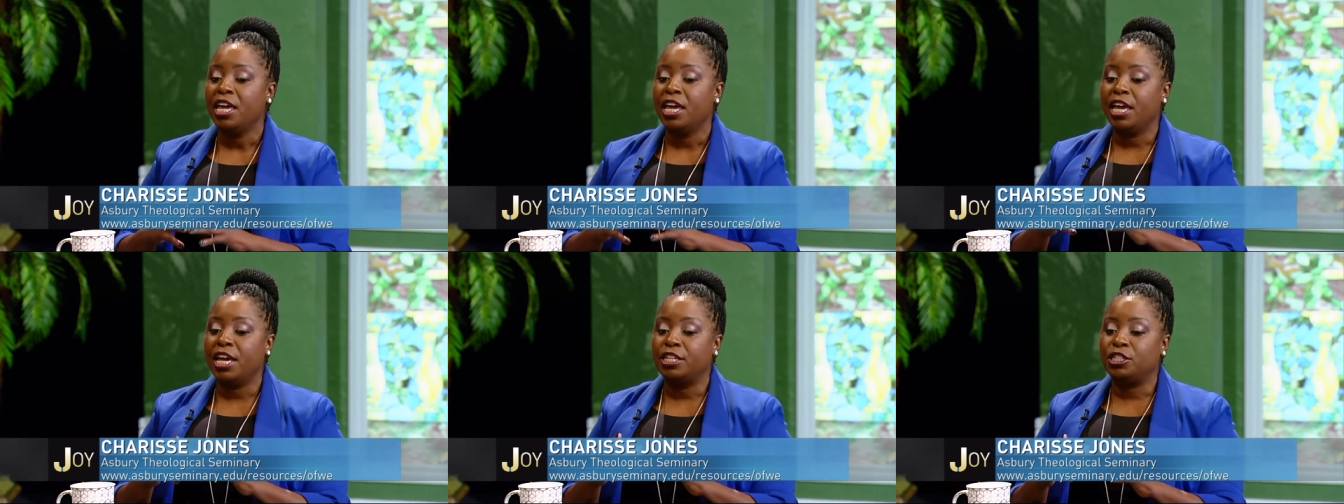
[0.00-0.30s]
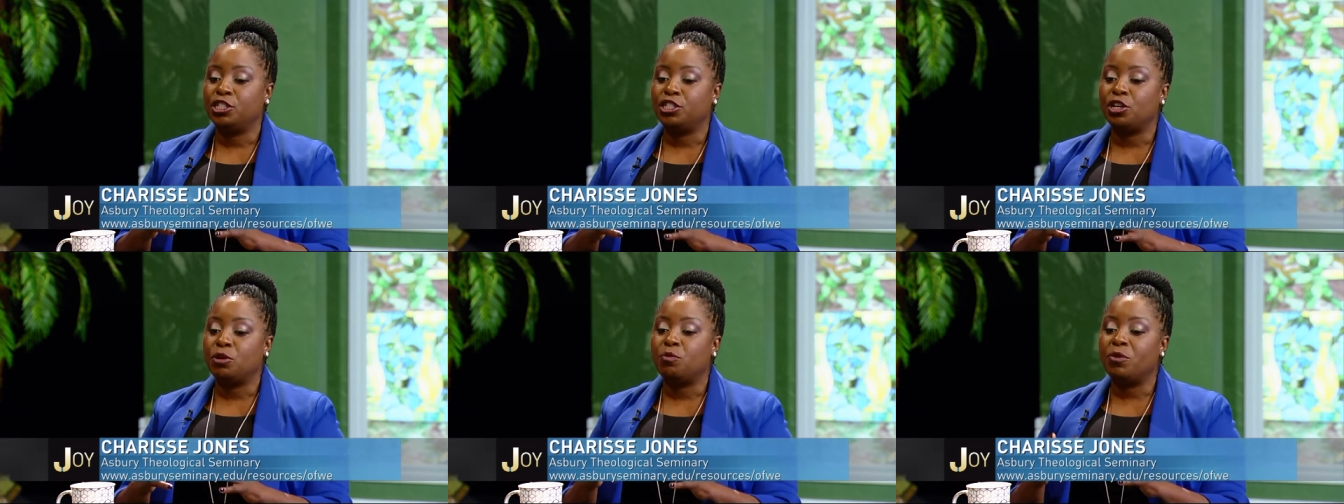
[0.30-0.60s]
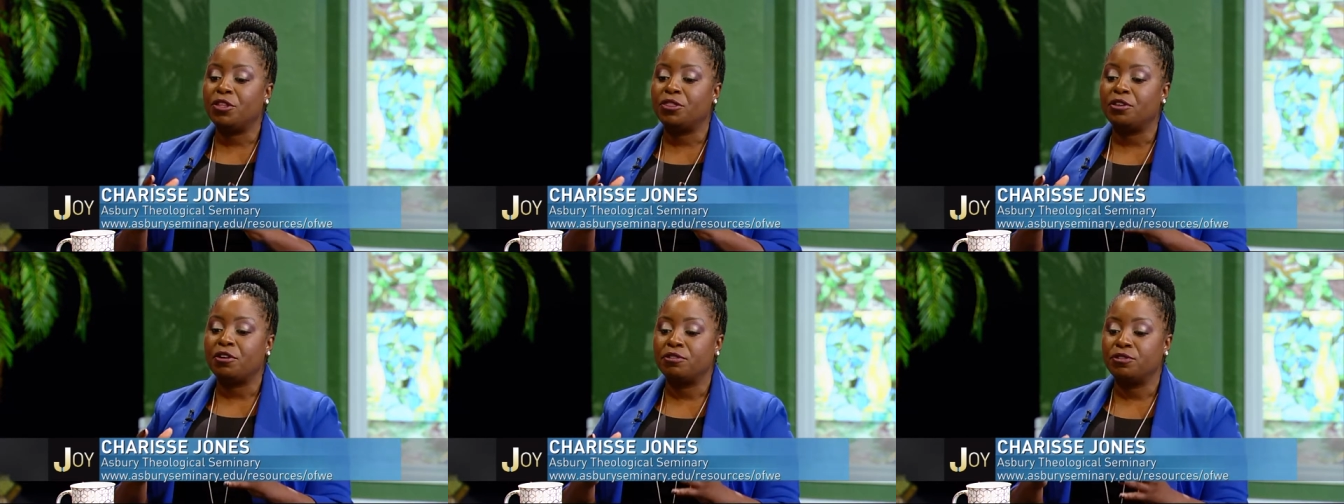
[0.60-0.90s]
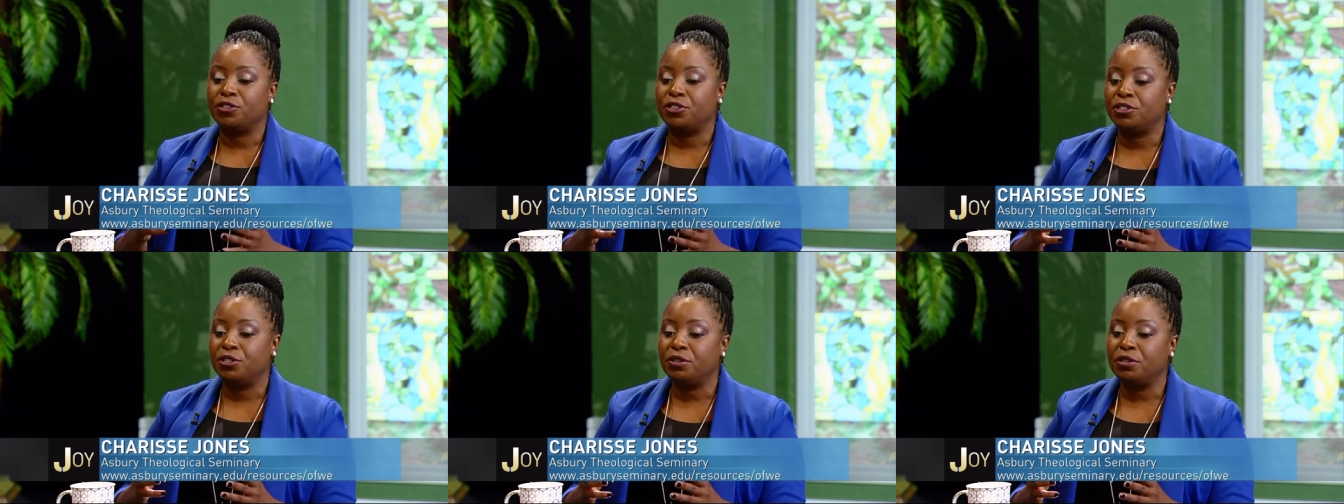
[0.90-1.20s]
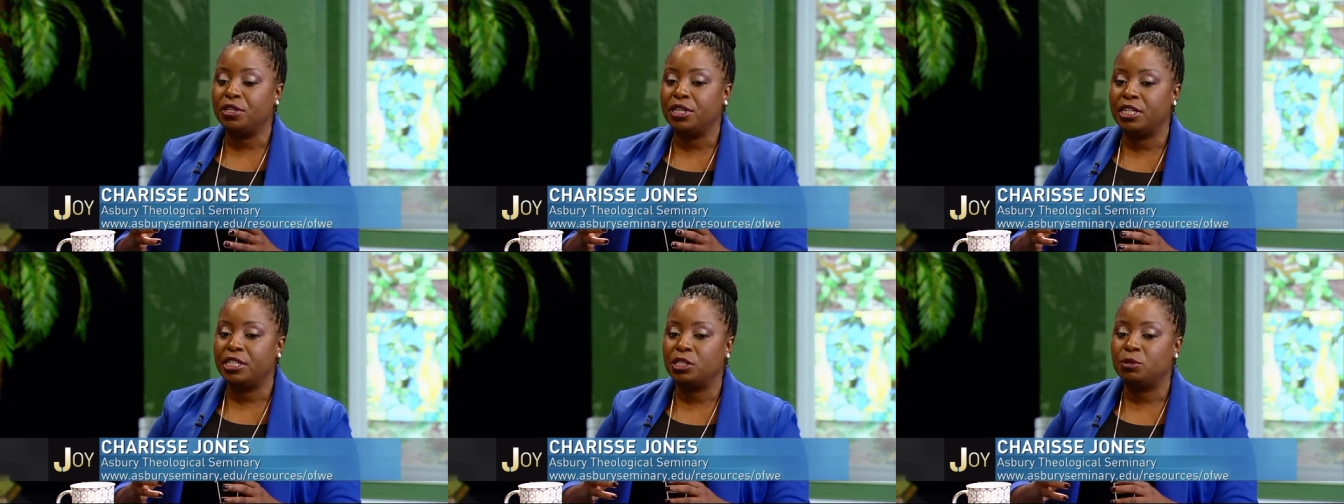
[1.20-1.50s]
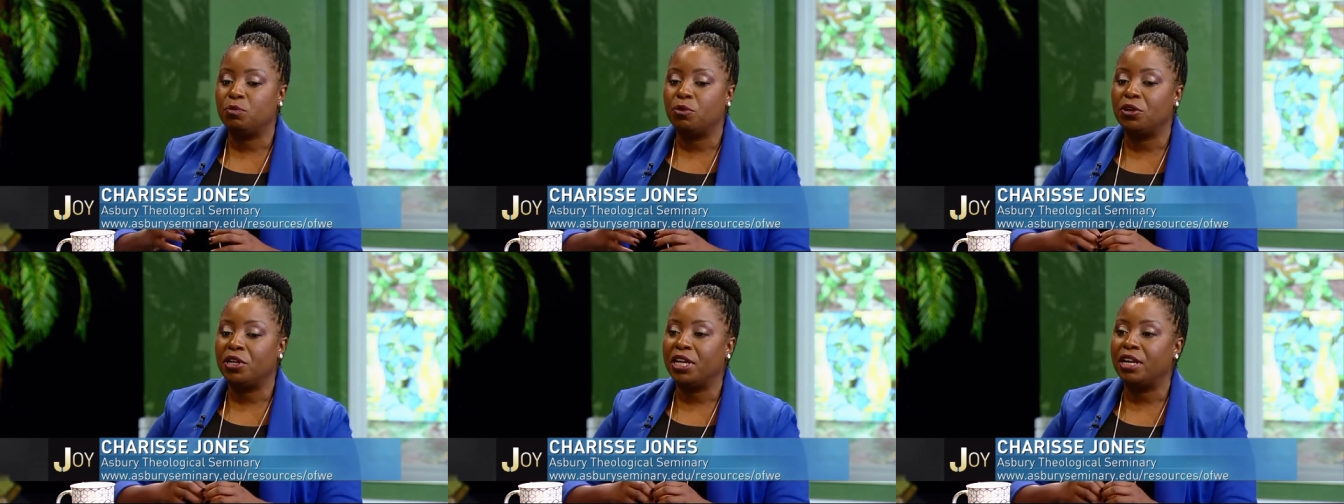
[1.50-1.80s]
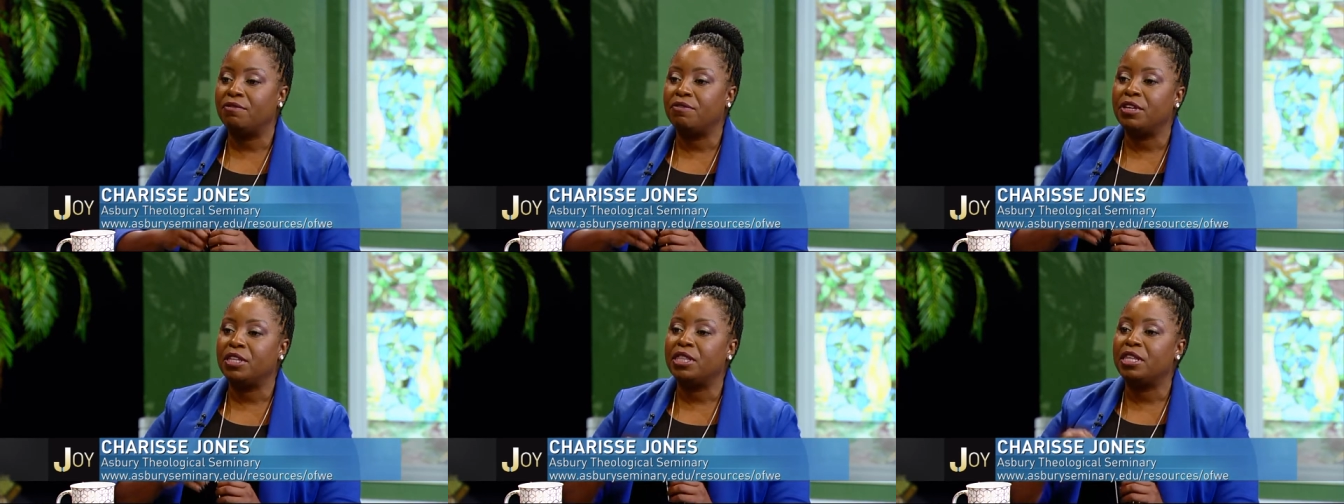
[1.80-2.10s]
And so with our students, we're
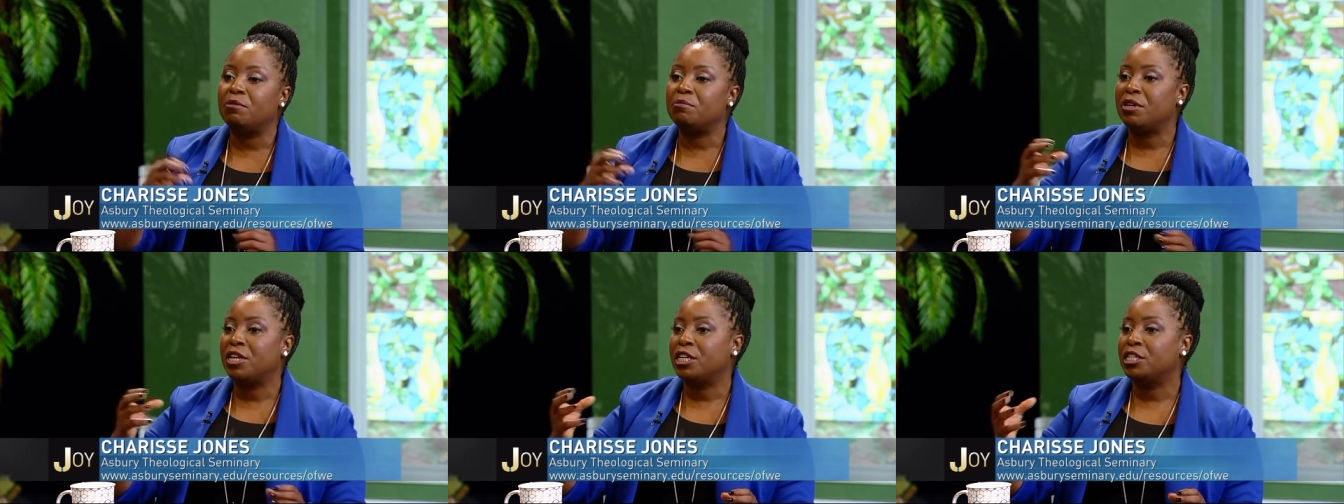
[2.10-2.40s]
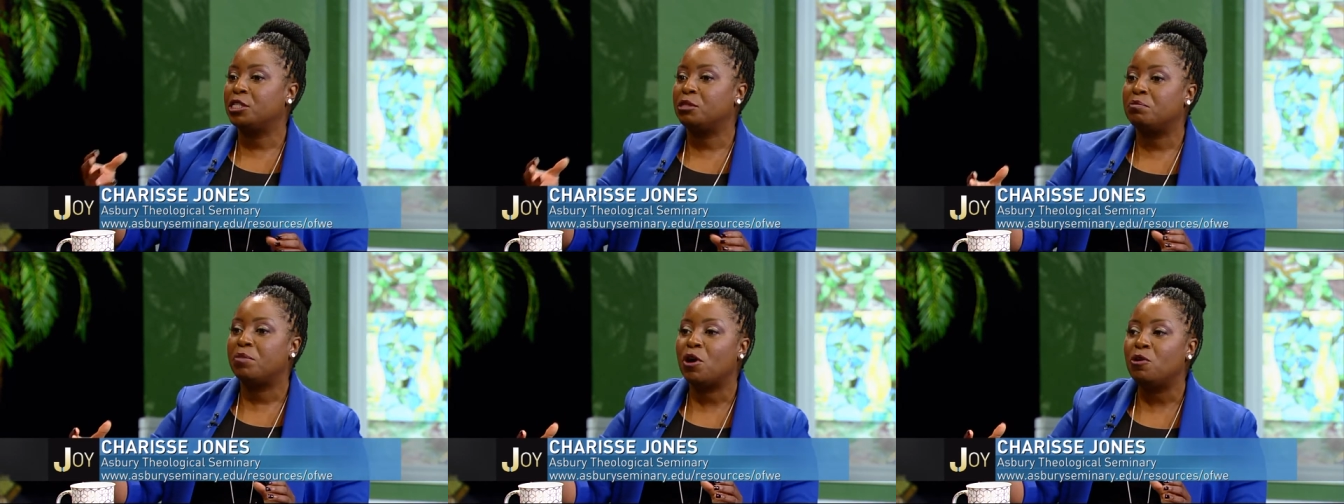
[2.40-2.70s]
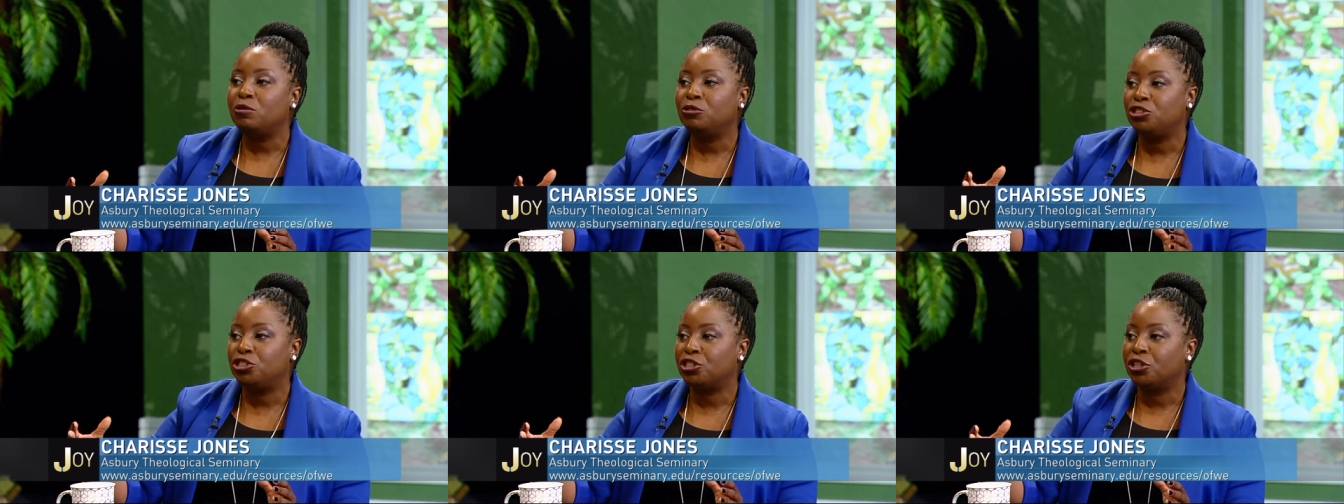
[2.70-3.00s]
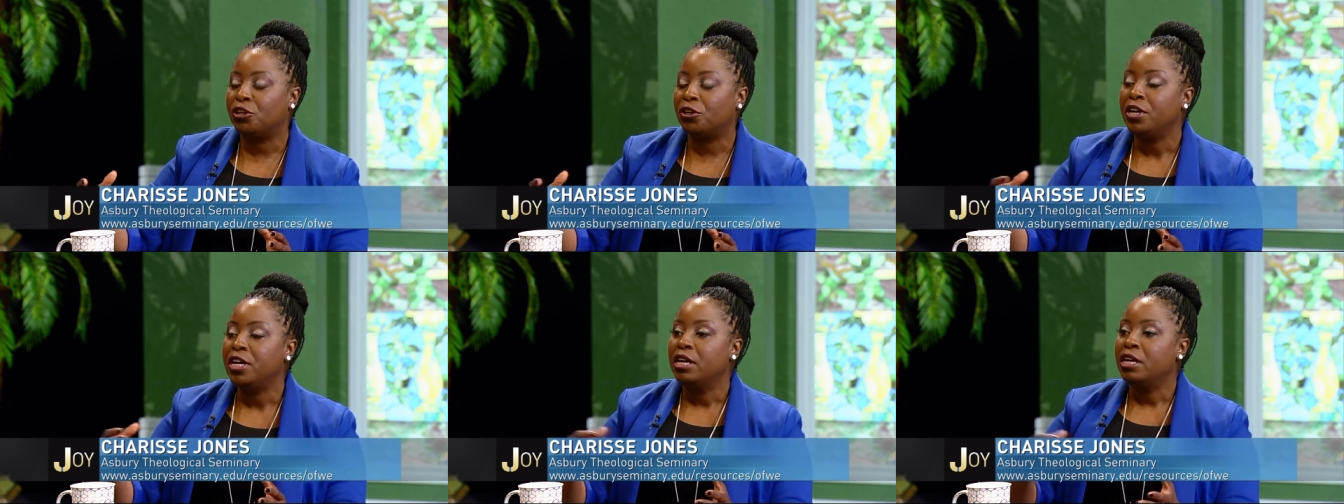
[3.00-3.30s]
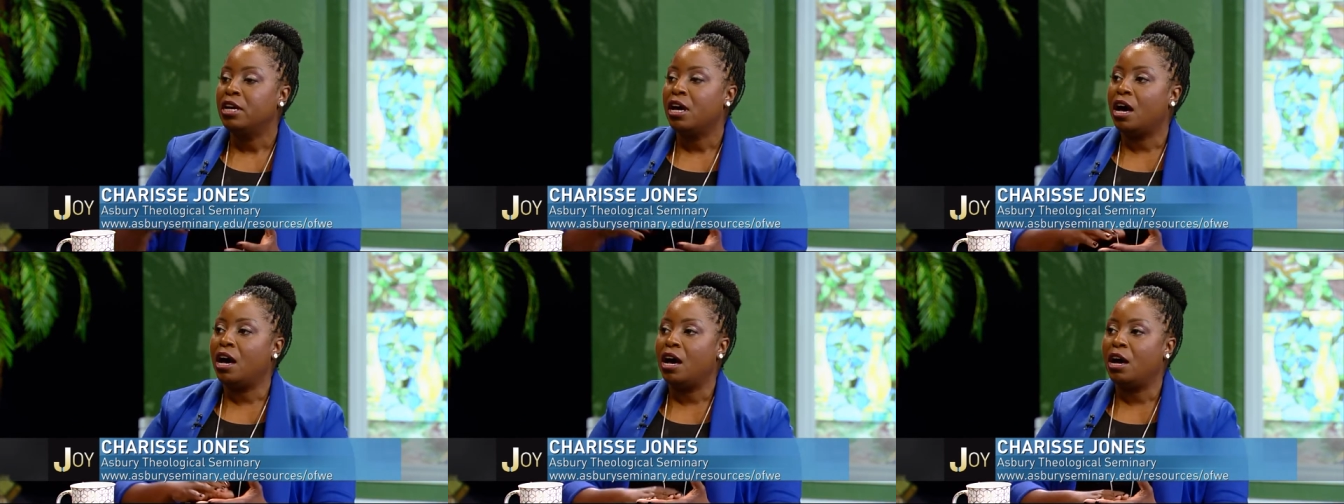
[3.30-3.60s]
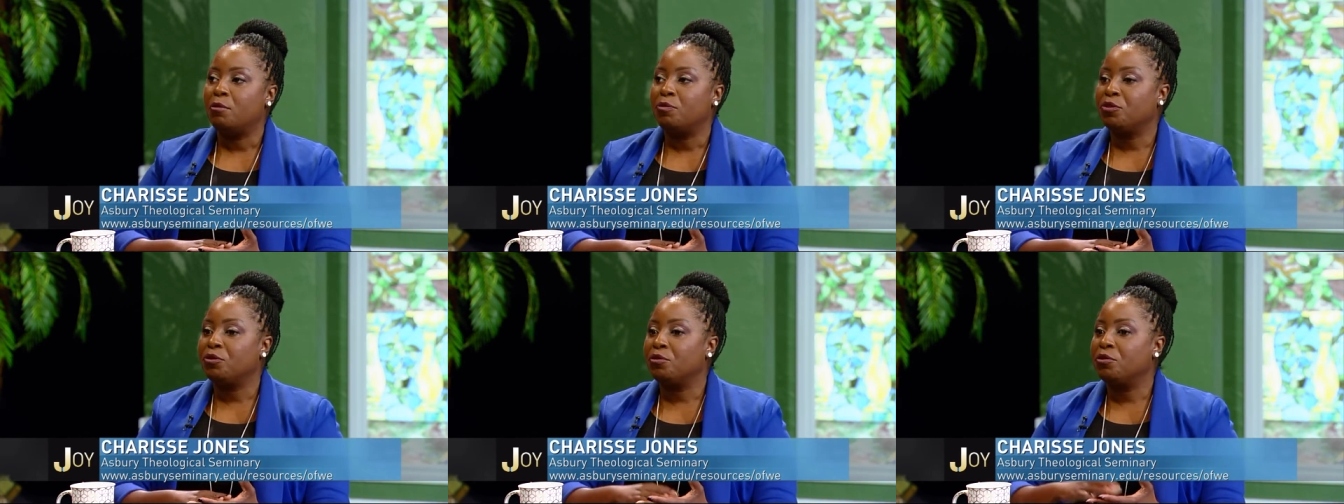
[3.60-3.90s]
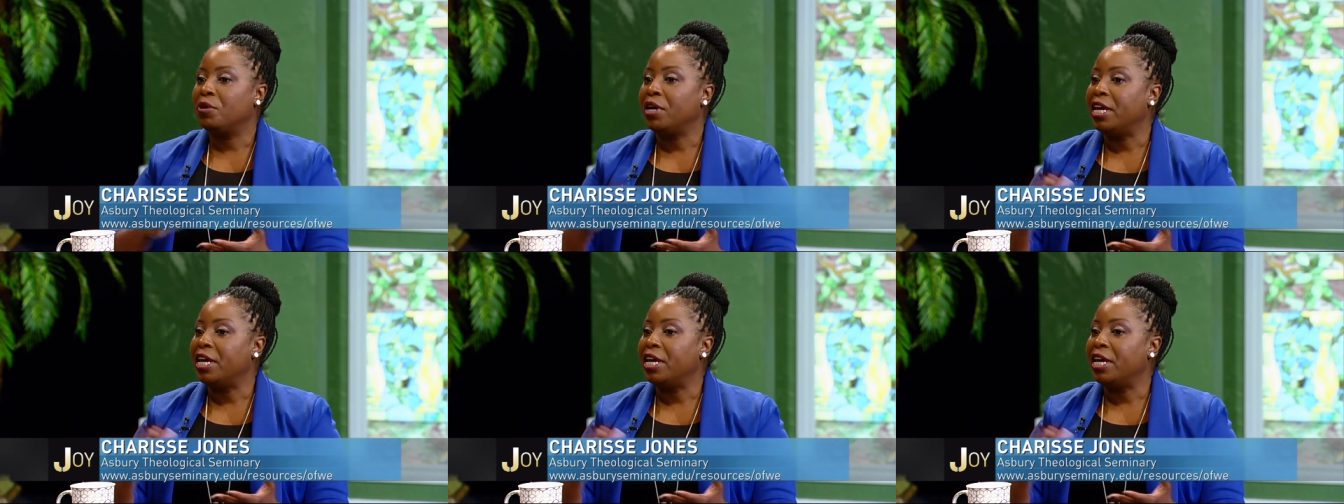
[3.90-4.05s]
giving them exposure um, through